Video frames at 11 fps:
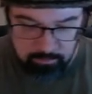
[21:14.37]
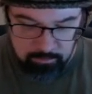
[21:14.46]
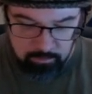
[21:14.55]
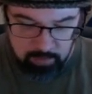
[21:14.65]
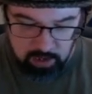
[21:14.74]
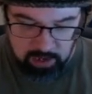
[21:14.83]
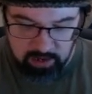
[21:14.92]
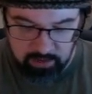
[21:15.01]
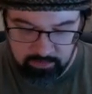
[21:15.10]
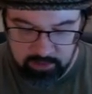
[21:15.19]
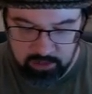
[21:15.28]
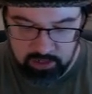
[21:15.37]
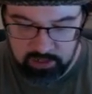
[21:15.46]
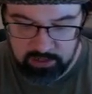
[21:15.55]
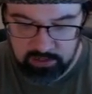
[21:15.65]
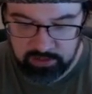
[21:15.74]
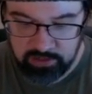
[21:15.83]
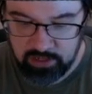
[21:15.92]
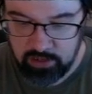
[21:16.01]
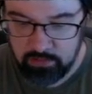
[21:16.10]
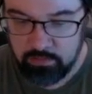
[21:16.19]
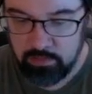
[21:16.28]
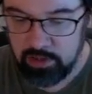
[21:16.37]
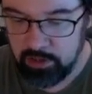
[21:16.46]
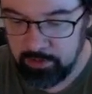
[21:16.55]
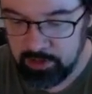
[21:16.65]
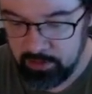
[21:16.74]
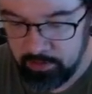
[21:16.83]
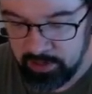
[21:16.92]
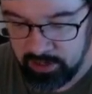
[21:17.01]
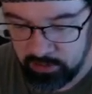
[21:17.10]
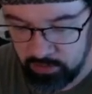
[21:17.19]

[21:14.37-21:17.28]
have done it. Let's see. Wait, let me do this